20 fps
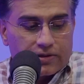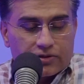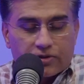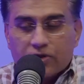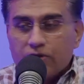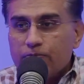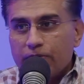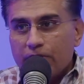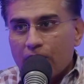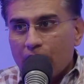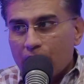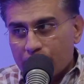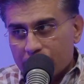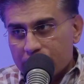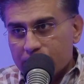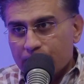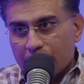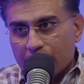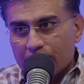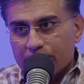should be our
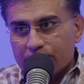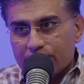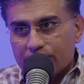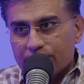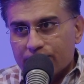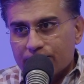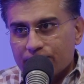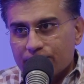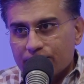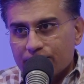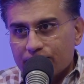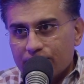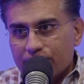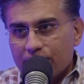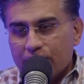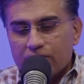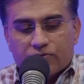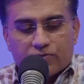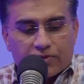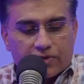response. Mm. His